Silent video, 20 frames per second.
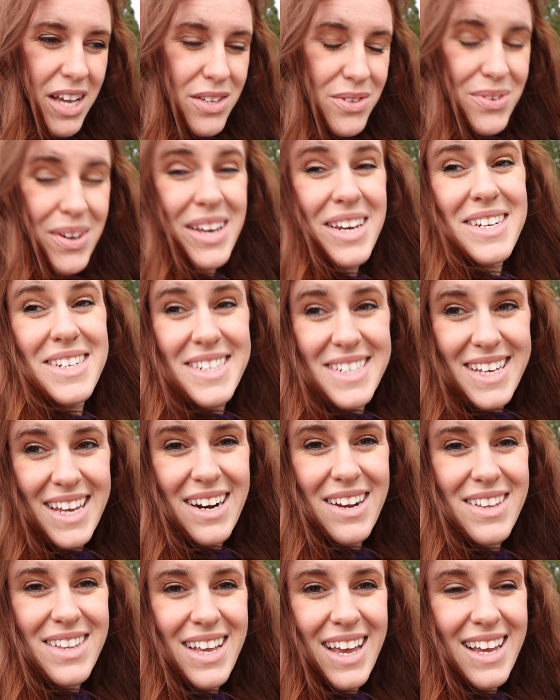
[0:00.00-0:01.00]
So I need to
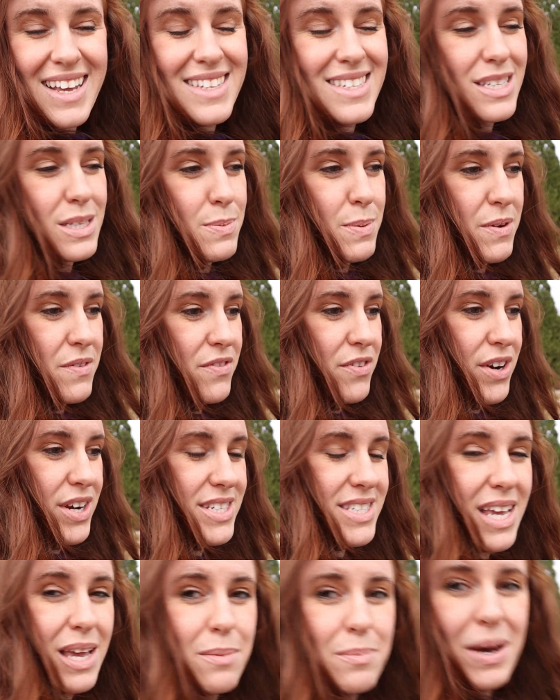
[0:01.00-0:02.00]
get on that because it's been
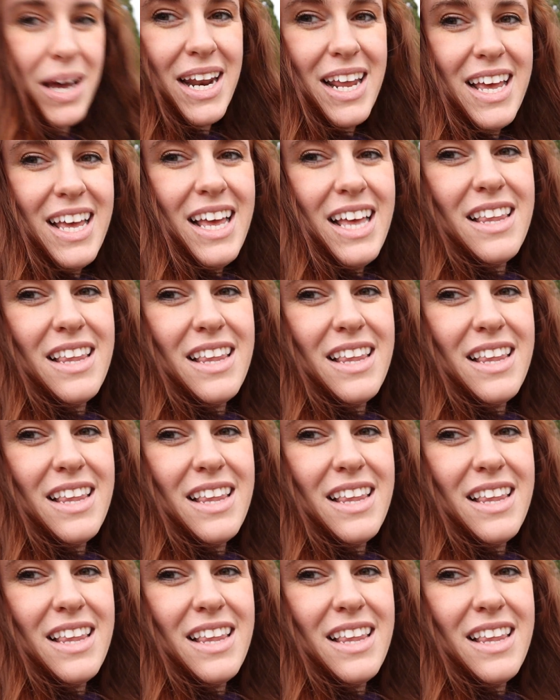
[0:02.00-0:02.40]
freezing, but